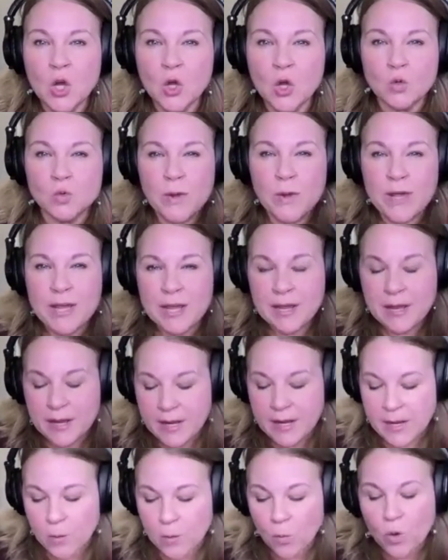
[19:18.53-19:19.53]

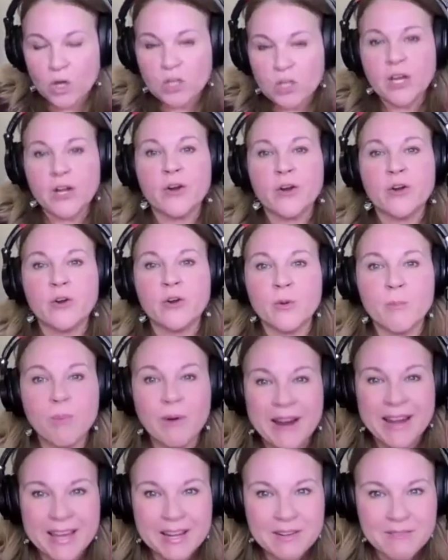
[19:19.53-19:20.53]
We worked on her
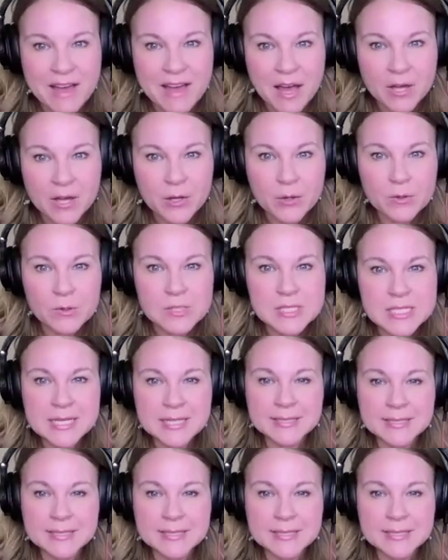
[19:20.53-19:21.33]
brand values.